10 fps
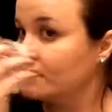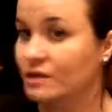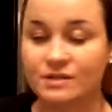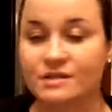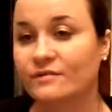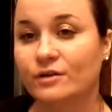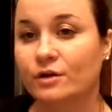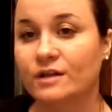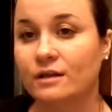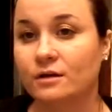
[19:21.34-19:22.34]
Could sniff it
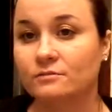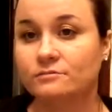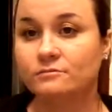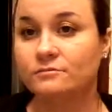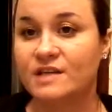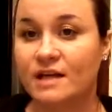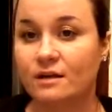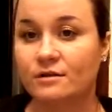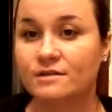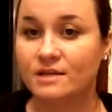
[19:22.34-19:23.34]
all day long. Take
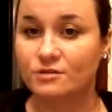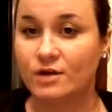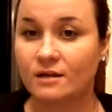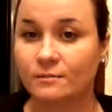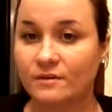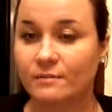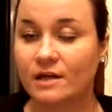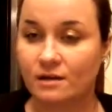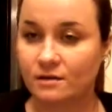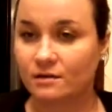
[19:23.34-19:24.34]
it on desert island with
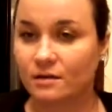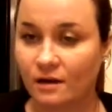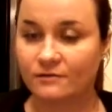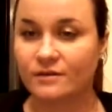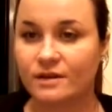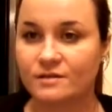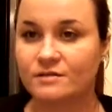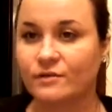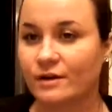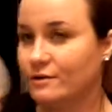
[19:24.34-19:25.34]
me. Love this
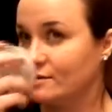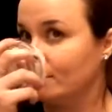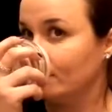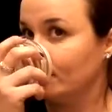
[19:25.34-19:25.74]
fragrance.